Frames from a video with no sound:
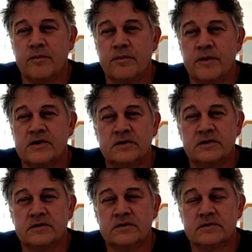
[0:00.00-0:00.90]

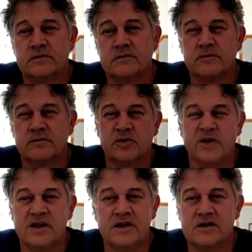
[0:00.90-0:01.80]
petrol,
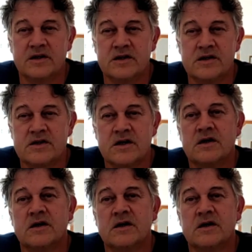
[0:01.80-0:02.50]
20 litre each.